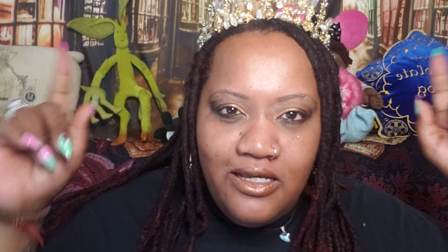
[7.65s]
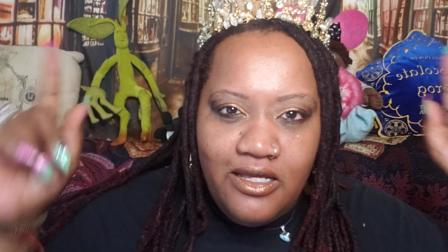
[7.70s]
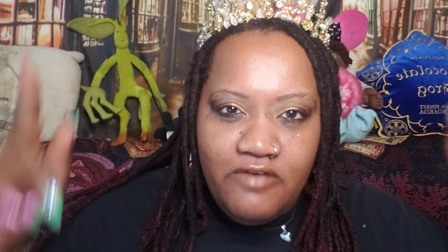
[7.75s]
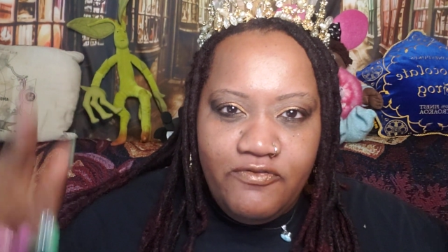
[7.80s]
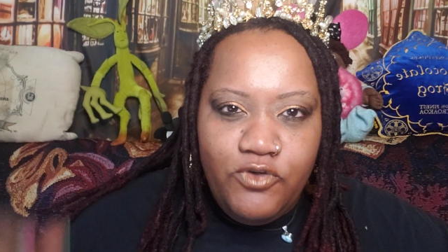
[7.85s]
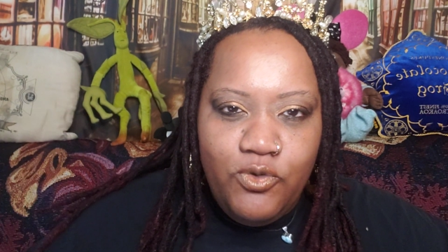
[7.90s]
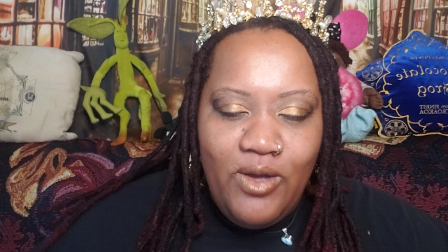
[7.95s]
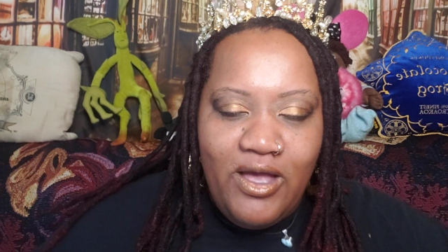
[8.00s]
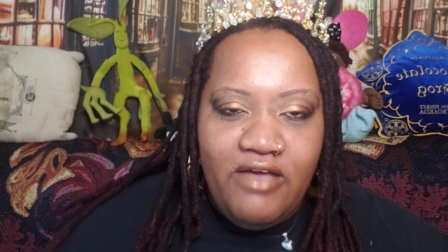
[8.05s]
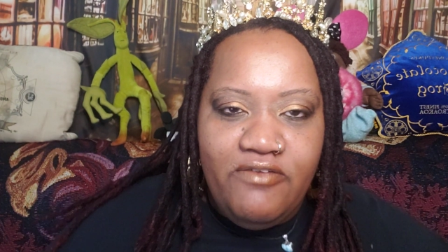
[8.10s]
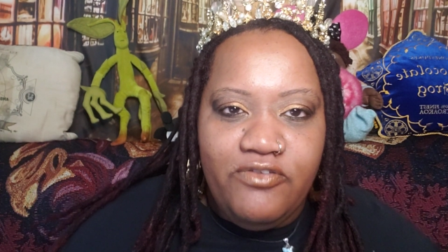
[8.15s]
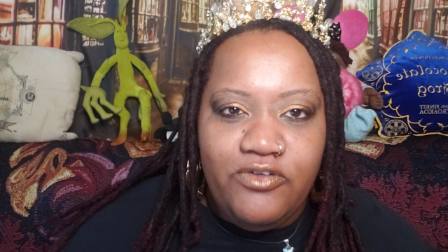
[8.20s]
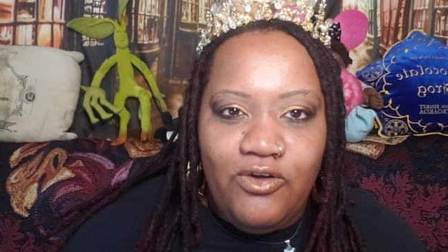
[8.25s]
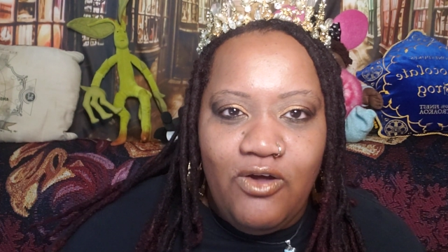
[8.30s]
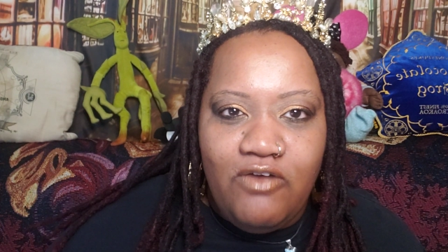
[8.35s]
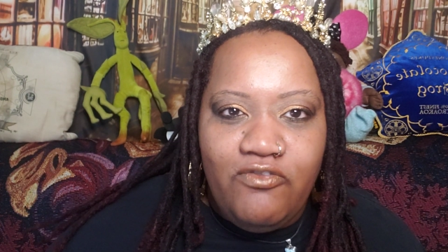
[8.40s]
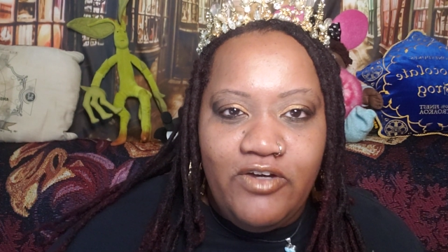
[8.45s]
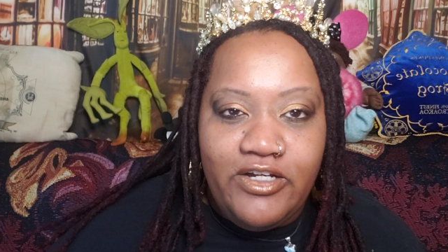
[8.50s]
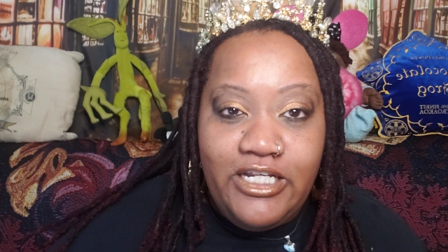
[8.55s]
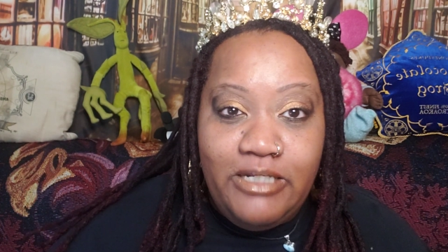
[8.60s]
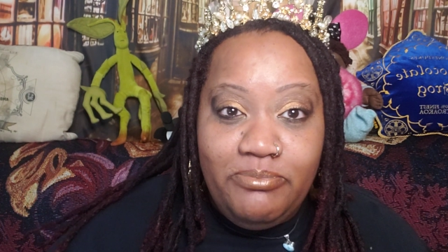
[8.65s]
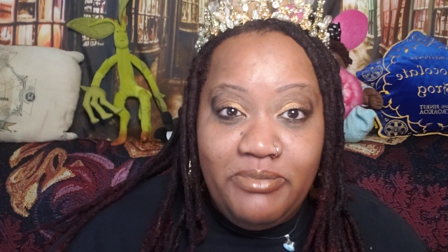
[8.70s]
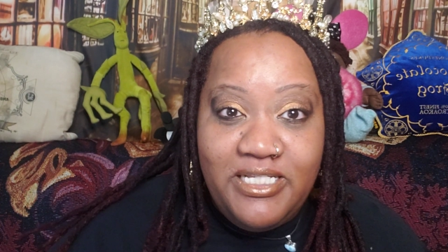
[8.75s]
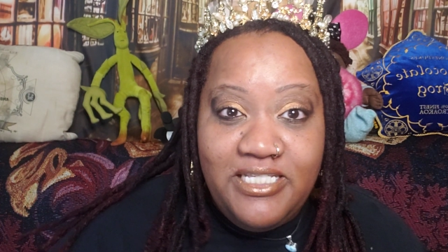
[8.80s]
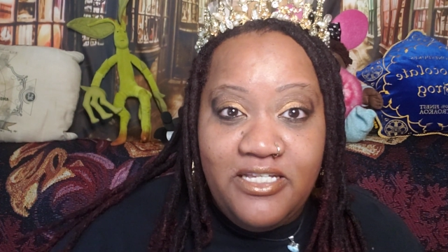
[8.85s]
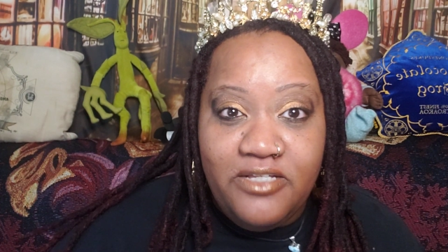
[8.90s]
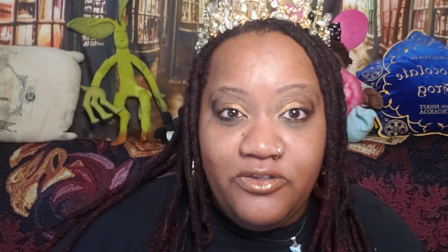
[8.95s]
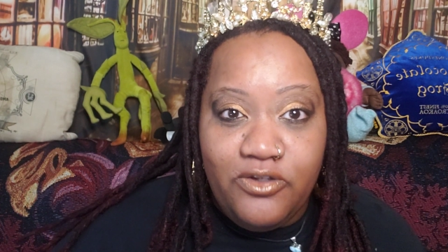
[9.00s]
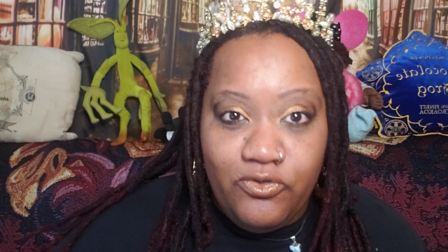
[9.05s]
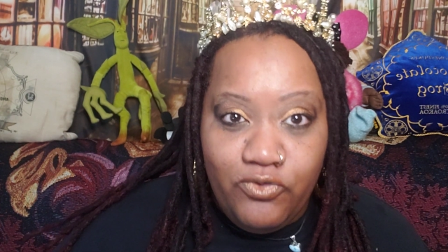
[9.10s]
If you haven't already,
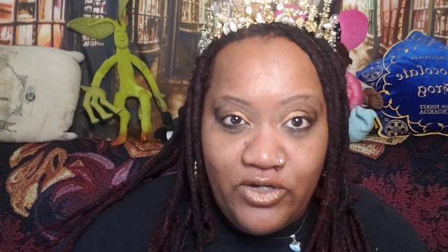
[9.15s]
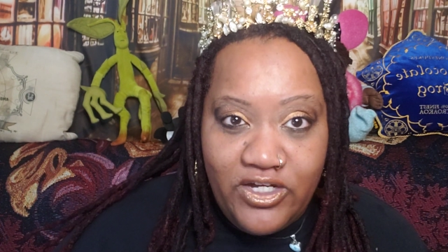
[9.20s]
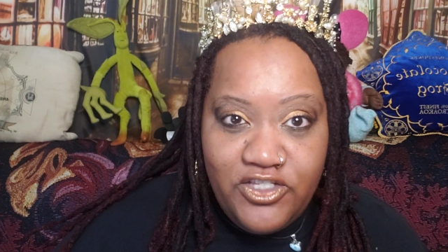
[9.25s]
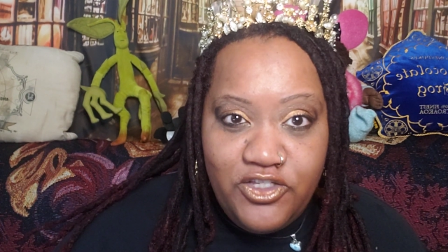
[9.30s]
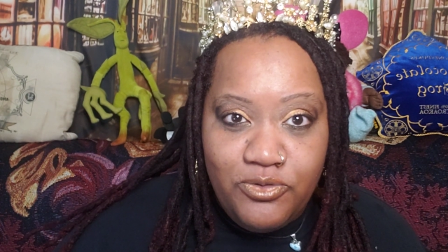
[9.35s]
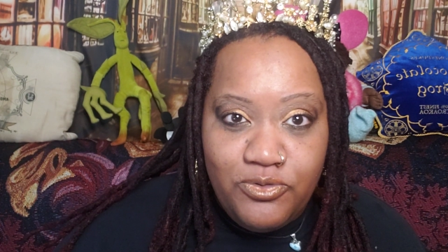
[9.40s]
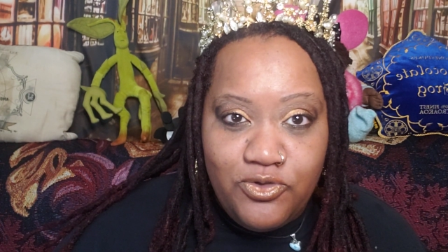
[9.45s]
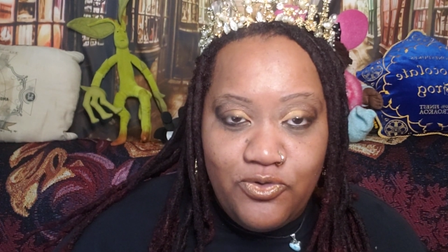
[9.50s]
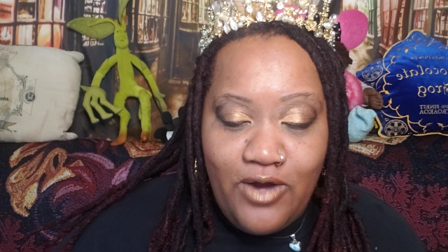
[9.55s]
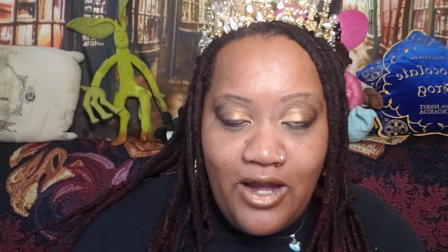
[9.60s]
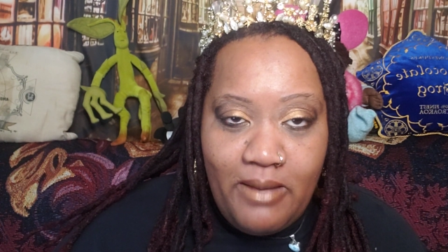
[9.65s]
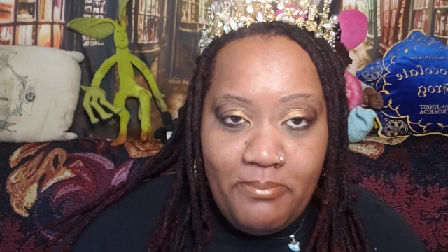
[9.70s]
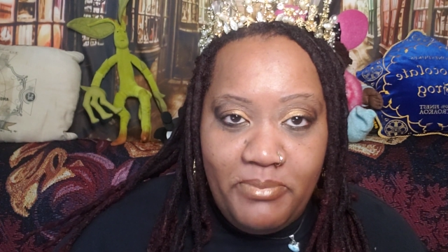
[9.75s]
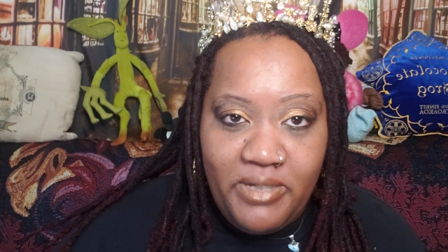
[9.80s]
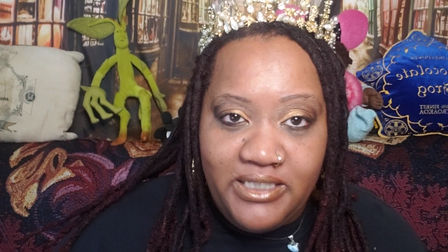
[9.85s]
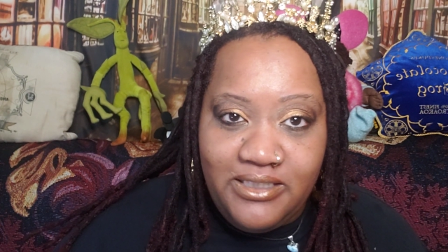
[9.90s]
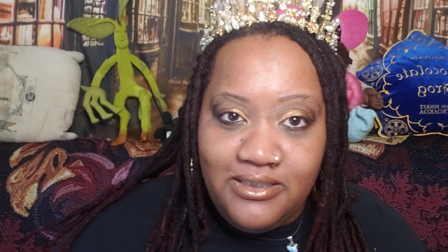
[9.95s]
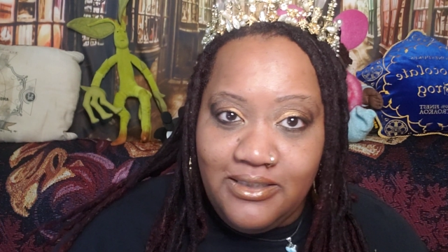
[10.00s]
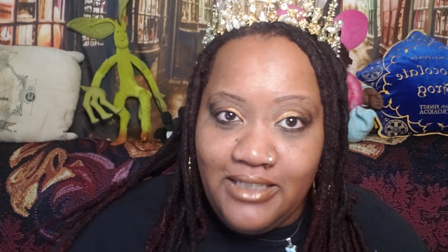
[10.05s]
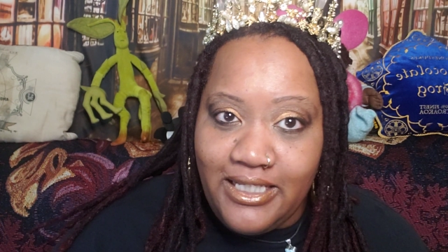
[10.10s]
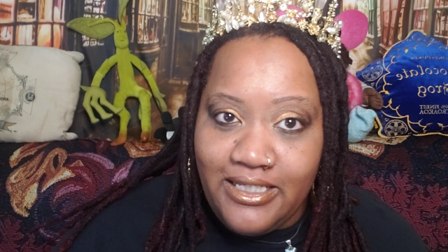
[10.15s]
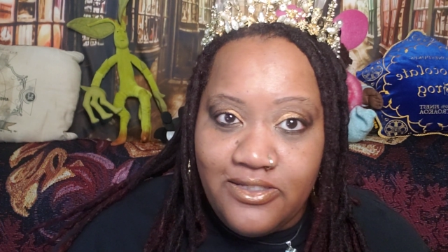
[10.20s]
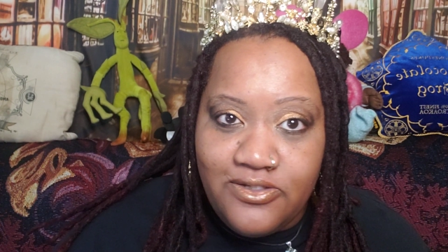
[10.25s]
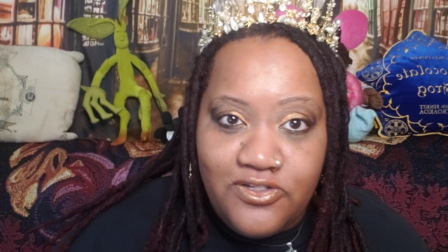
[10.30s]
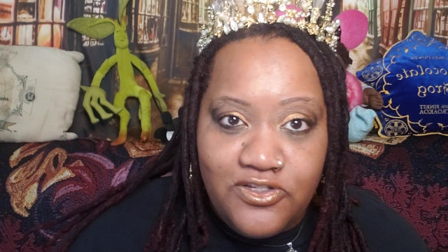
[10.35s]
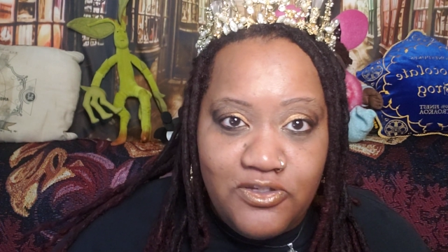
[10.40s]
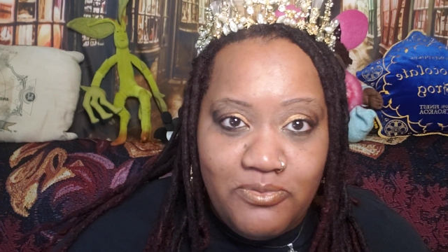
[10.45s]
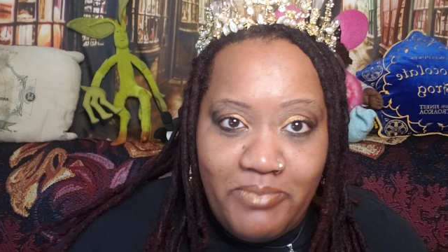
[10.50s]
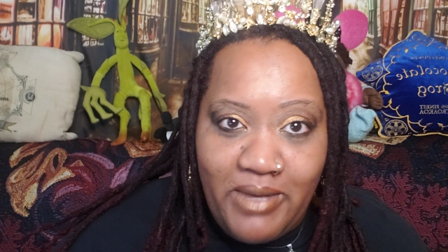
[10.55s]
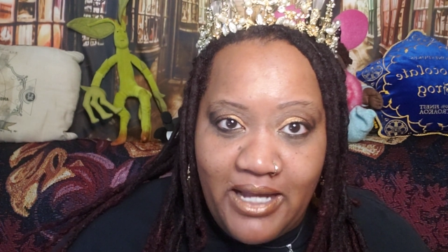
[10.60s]
please hit the red subscribe button and
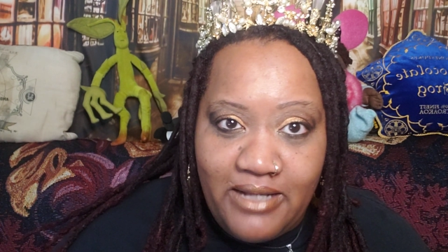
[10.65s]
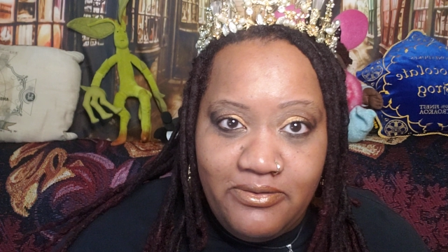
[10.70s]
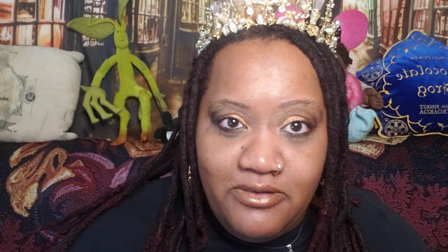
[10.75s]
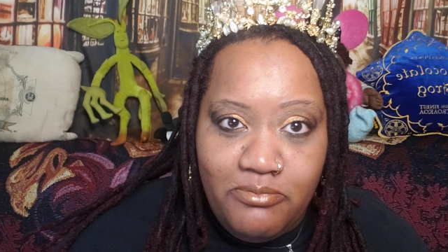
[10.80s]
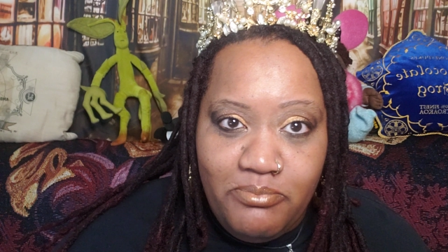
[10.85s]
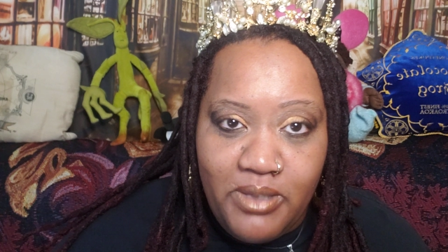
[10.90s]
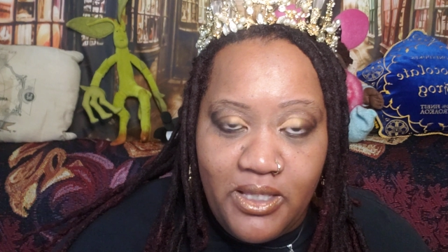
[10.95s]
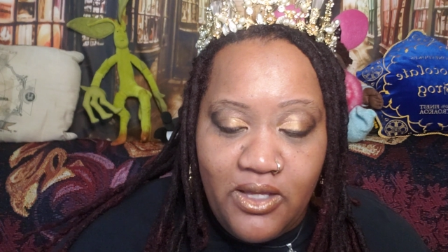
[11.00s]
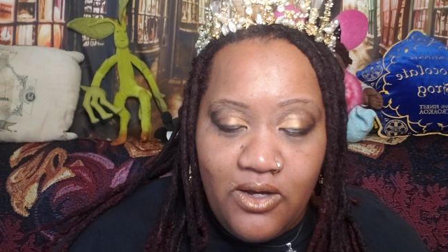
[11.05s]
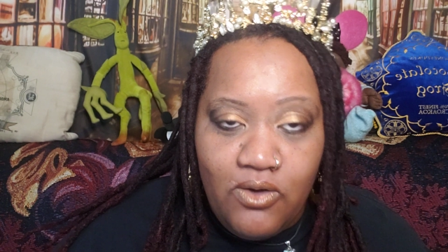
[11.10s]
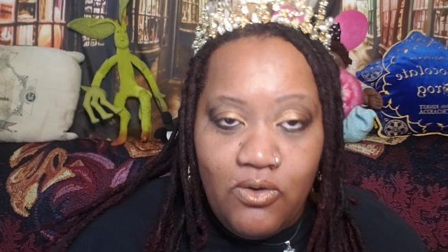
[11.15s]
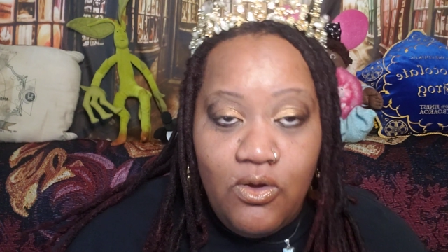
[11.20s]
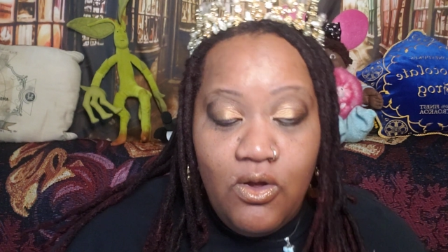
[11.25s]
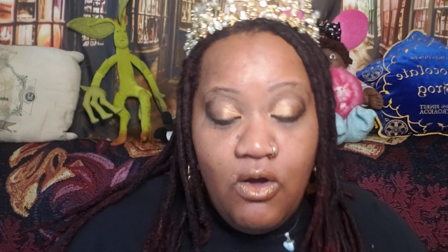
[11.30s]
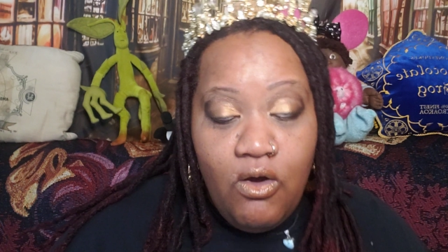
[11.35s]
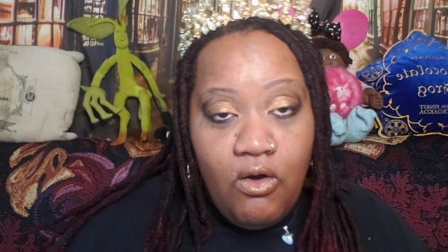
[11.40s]
smack the bell.